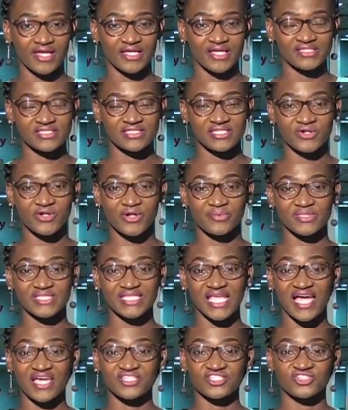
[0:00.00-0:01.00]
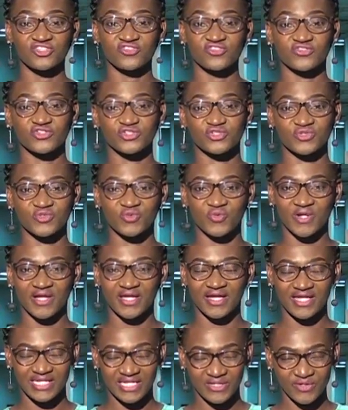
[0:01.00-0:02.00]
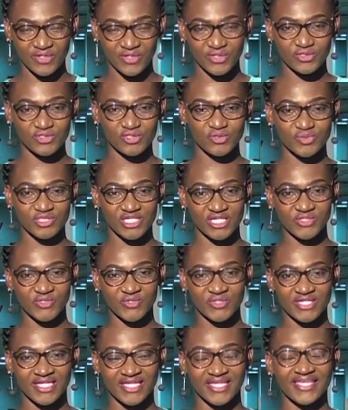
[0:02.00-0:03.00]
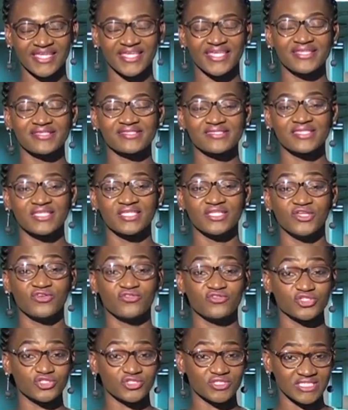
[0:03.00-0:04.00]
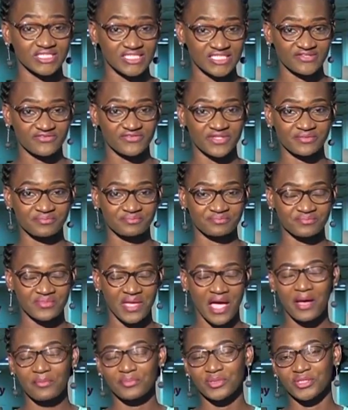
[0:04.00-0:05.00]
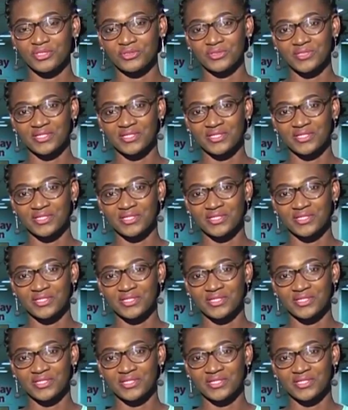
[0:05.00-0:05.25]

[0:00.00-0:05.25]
Instagram is at New Vision Wire, and our YouTube channel is New Vision TV. Happy New